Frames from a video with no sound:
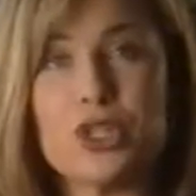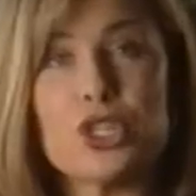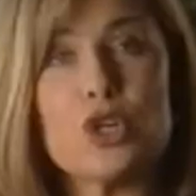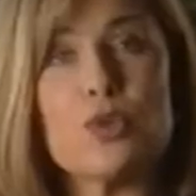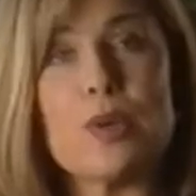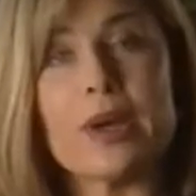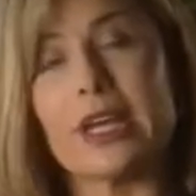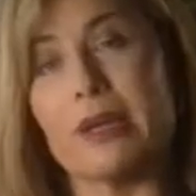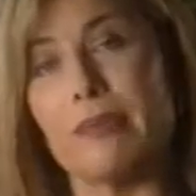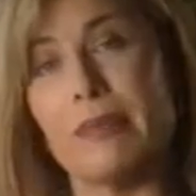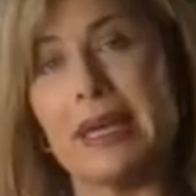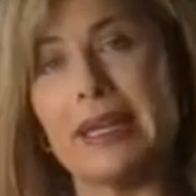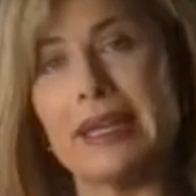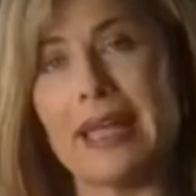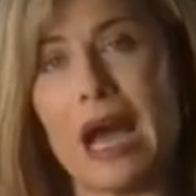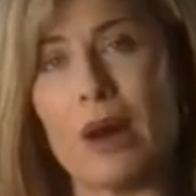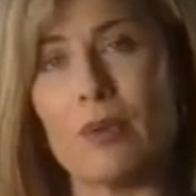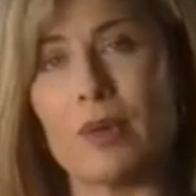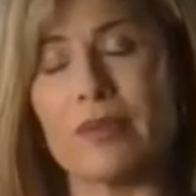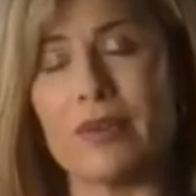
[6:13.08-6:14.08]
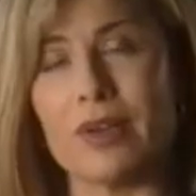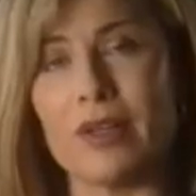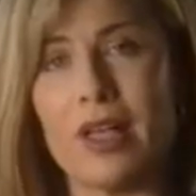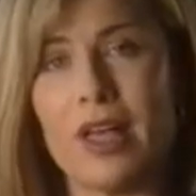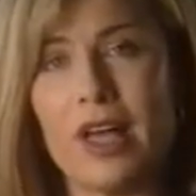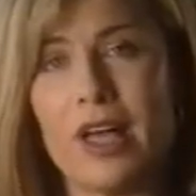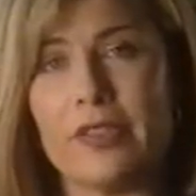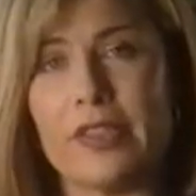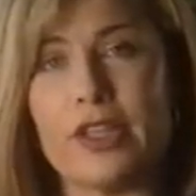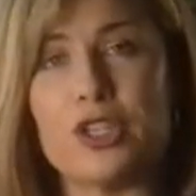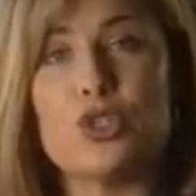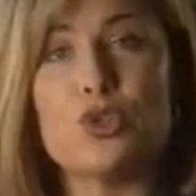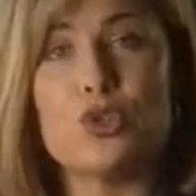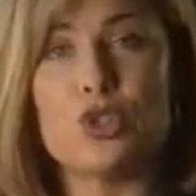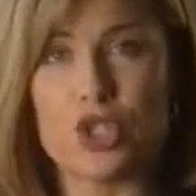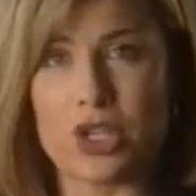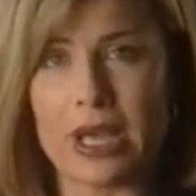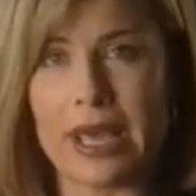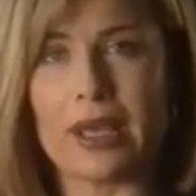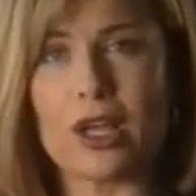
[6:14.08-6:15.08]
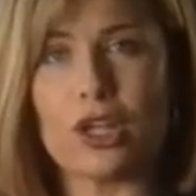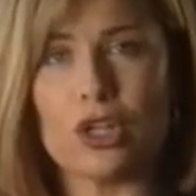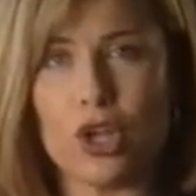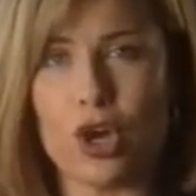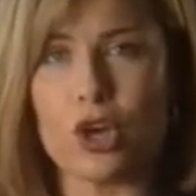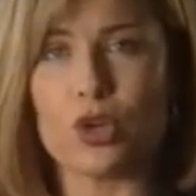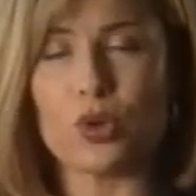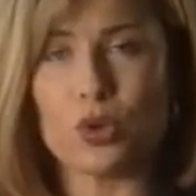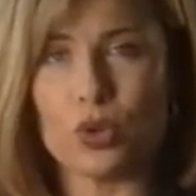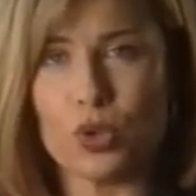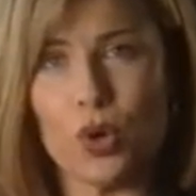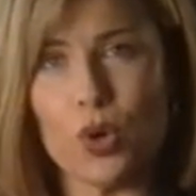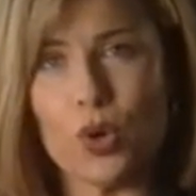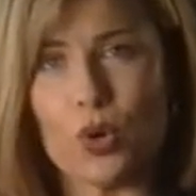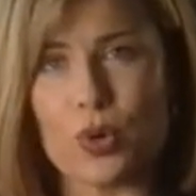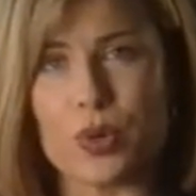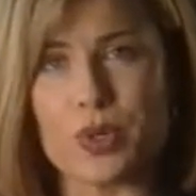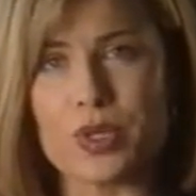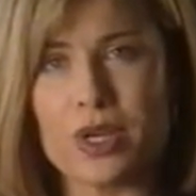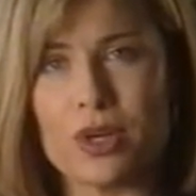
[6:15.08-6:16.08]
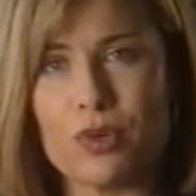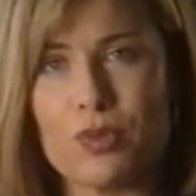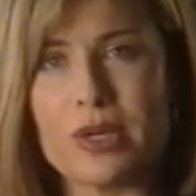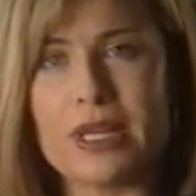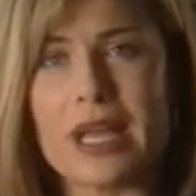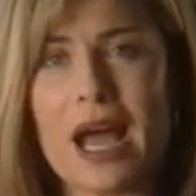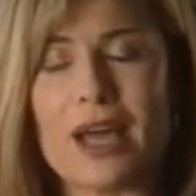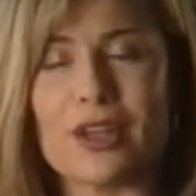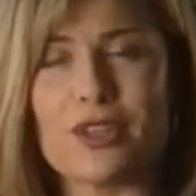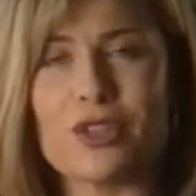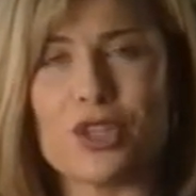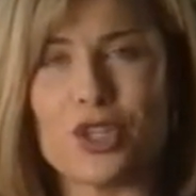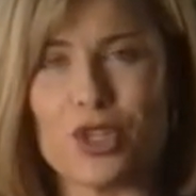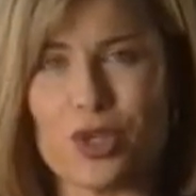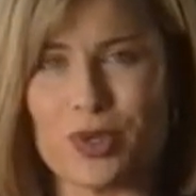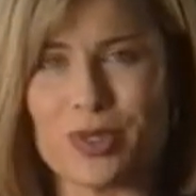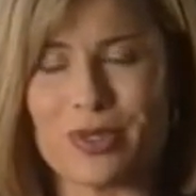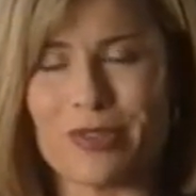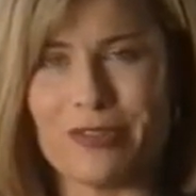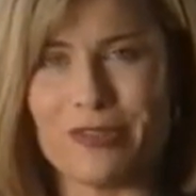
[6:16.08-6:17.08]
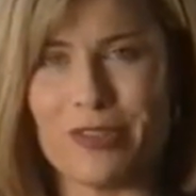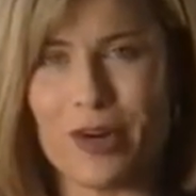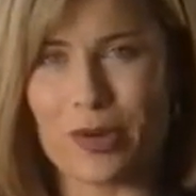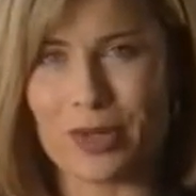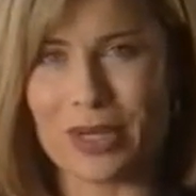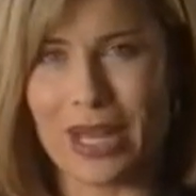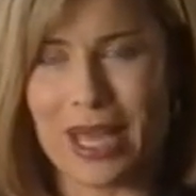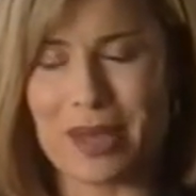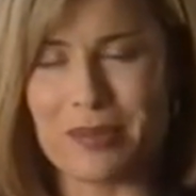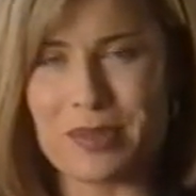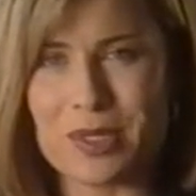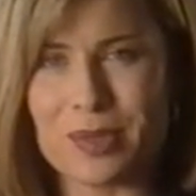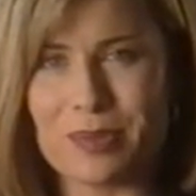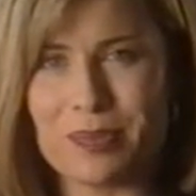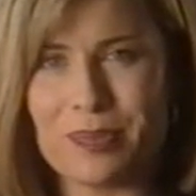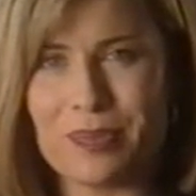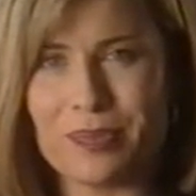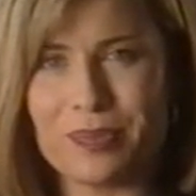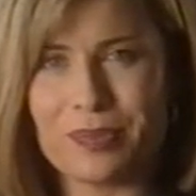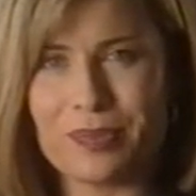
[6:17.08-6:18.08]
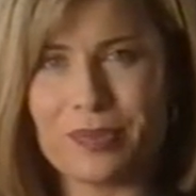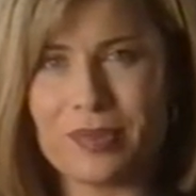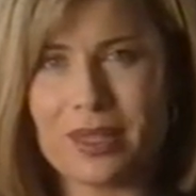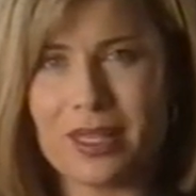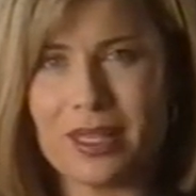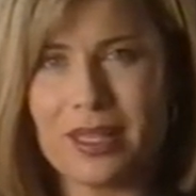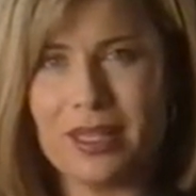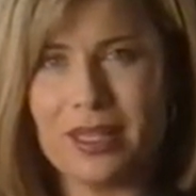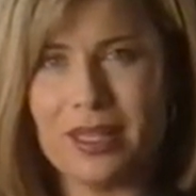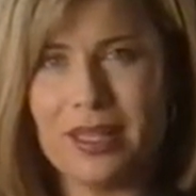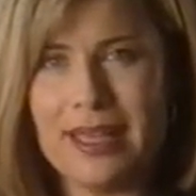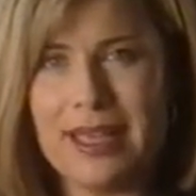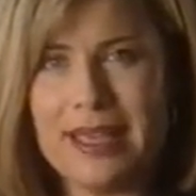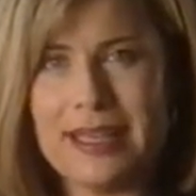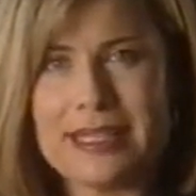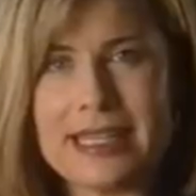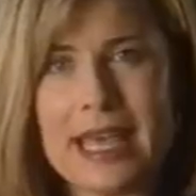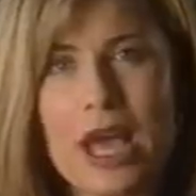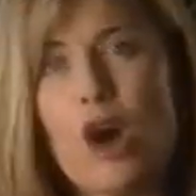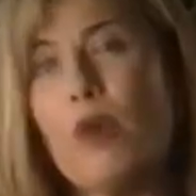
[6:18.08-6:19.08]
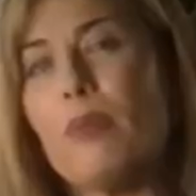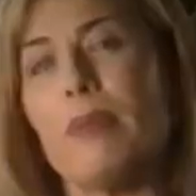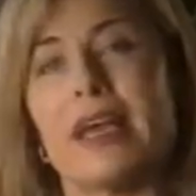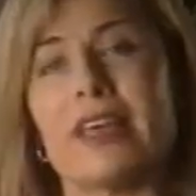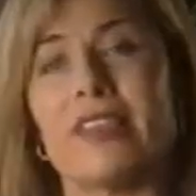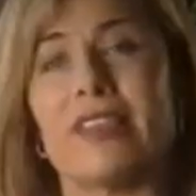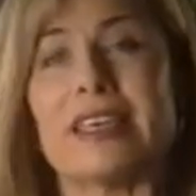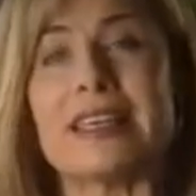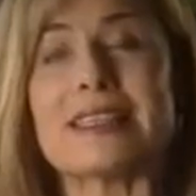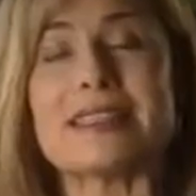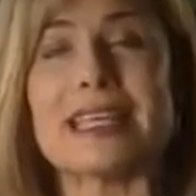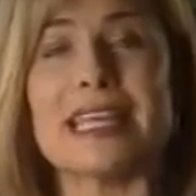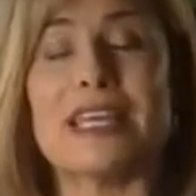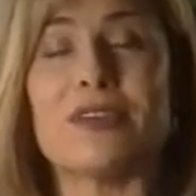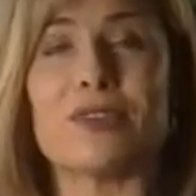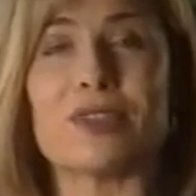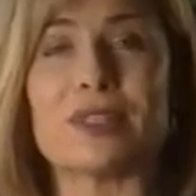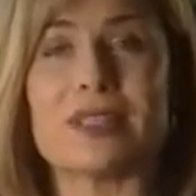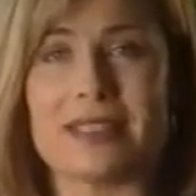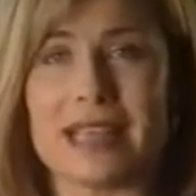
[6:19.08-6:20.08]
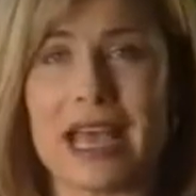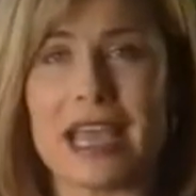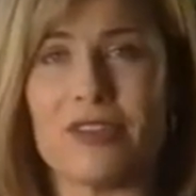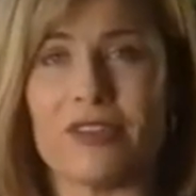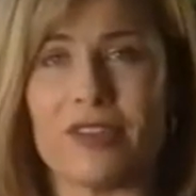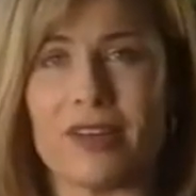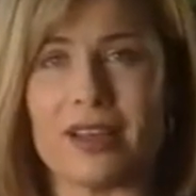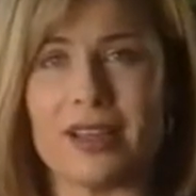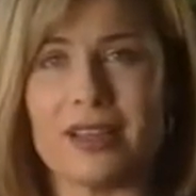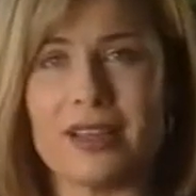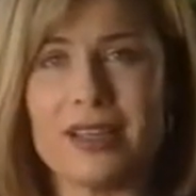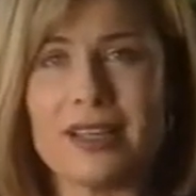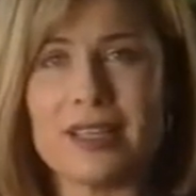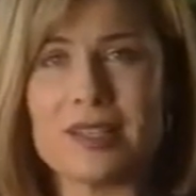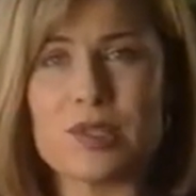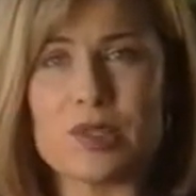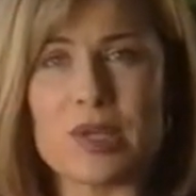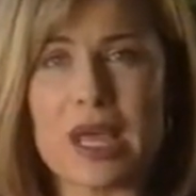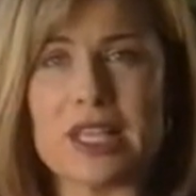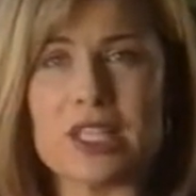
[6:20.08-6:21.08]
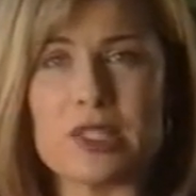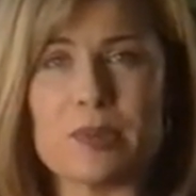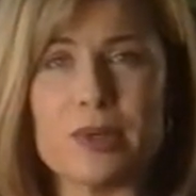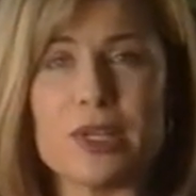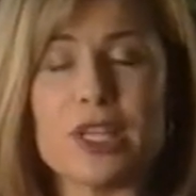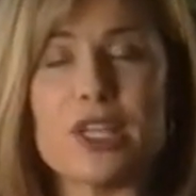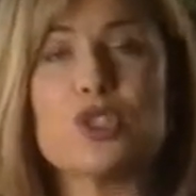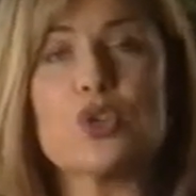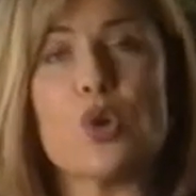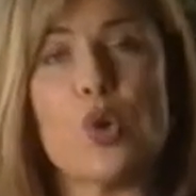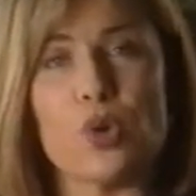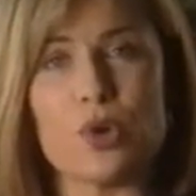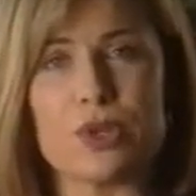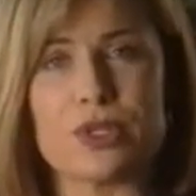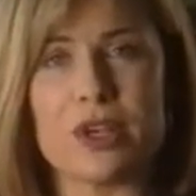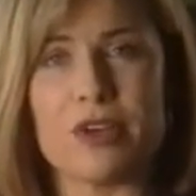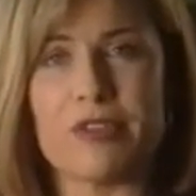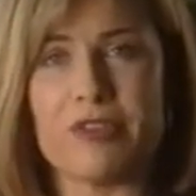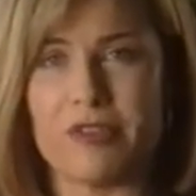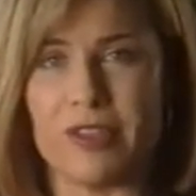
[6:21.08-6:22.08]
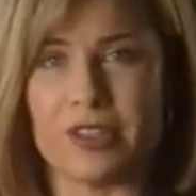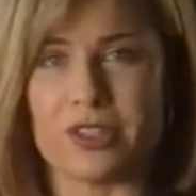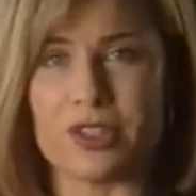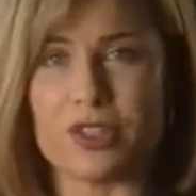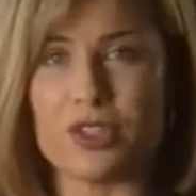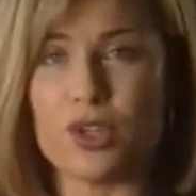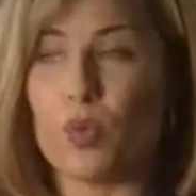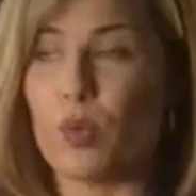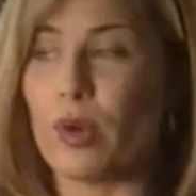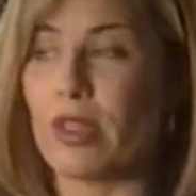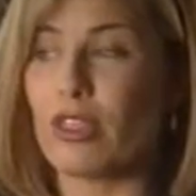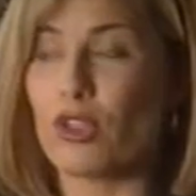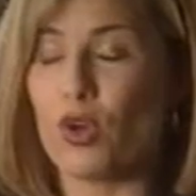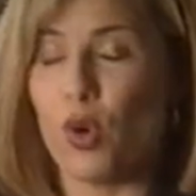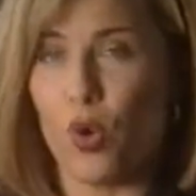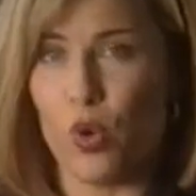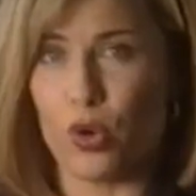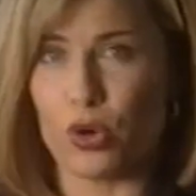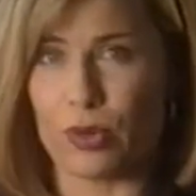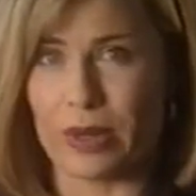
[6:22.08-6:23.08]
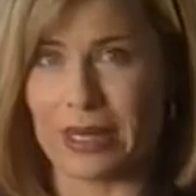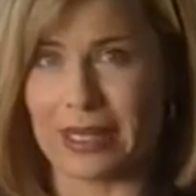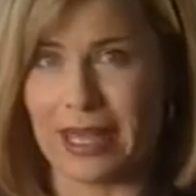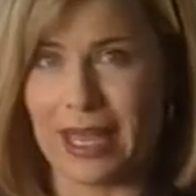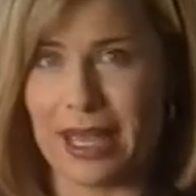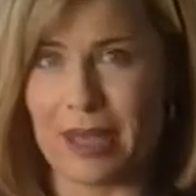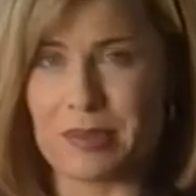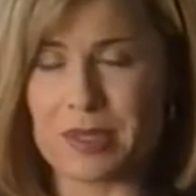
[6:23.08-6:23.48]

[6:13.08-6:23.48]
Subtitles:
We do recommend, however, that you check local laws regarding the use of fog lamps. To help make things even safer, Statesman is also fitted with cornering